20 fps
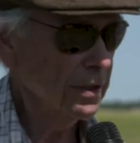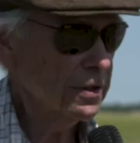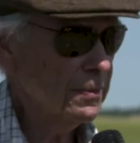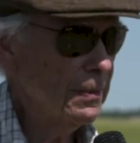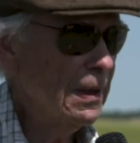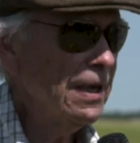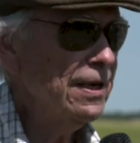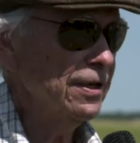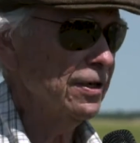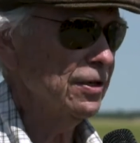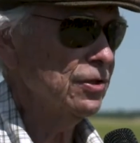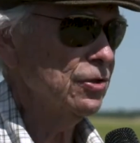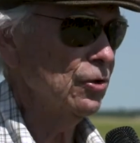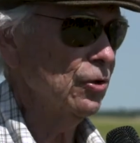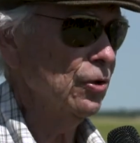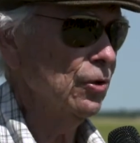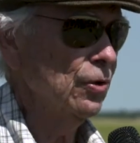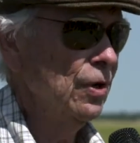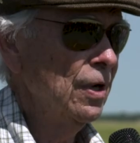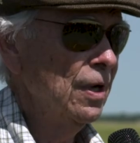explain it
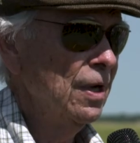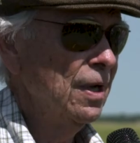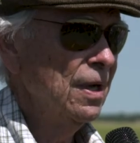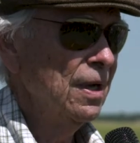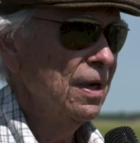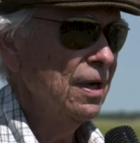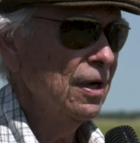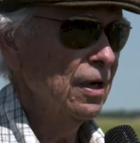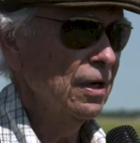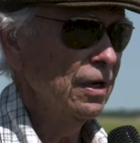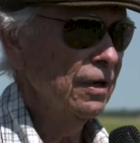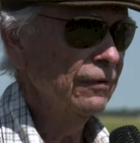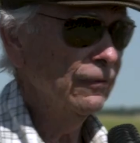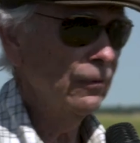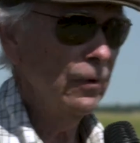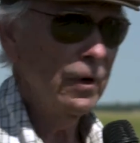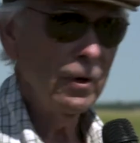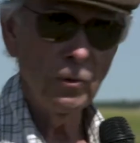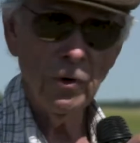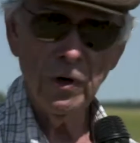to you.
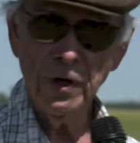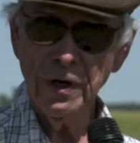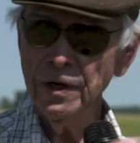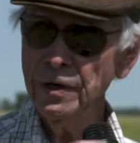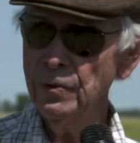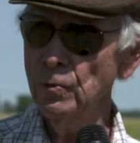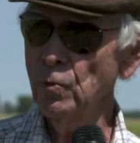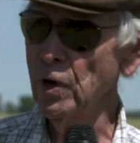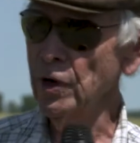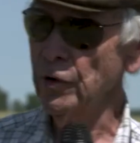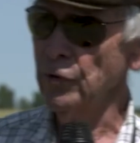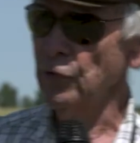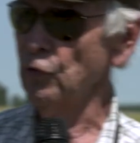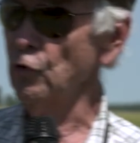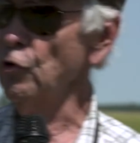If we were in one